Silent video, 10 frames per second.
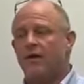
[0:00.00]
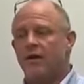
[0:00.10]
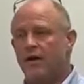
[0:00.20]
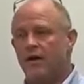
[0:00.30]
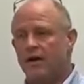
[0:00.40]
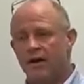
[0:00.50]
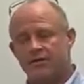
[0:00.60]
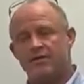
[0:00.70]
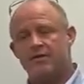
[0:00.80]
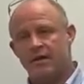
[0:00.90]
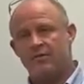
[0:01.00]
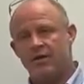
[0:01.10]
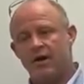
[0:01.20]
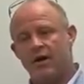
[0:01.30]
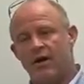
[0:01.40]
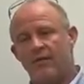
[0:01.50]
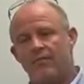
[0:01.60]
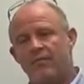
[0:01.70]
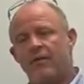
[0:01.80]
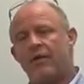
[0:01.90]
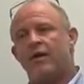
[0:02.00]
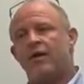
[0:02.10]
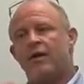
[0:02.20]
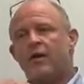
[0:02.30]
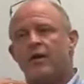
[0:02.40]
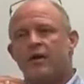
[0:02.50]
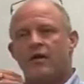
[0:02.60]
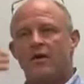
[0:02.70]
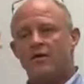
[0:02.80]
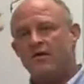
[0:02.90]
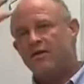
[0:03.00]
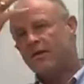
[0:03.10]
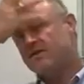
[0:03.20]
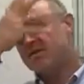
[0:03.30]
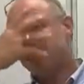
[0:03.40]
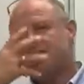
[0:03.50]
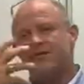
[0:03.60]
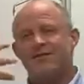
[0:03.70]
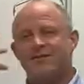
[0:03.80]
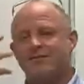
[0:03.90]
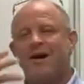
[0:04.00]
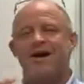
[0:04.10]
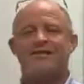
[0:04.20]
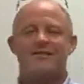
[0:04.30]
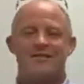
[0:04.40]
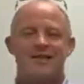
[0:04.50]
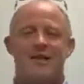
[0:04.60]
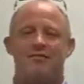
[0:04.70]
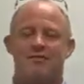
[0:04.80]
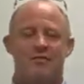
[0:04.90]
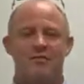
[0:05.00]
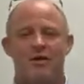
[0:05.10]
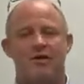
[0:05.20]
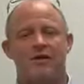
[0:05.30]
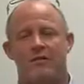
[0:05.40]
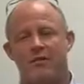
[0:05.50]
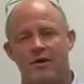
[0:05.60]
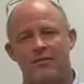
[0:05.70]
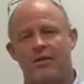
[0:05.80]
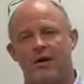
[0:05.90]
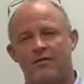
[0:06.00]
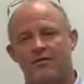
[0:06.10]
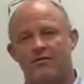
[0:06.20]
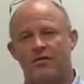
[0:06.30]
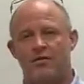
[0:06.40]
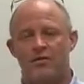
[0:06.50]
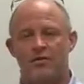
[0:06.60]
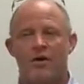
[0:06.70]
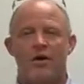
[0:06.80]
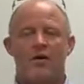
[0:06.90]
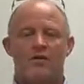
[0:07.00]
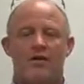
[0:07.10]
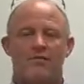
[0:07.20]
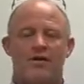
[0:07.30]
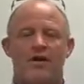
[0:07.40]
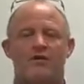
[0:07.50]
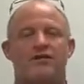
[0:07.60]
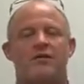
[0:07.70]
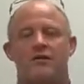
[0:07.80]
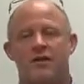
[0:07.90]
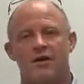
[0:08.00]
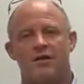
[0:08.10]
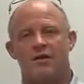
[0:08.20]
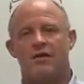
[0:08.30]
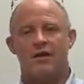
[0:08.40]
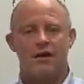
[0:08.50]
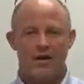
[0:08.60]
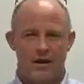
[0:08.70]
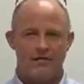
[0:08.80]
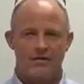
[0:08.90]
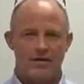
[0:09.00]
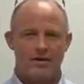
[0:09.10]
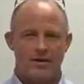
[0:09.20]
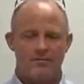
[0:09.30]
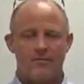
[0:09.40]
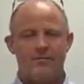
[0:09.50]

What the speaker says: At the same time, this might seem to be a limited amount to view. The face can tell everything.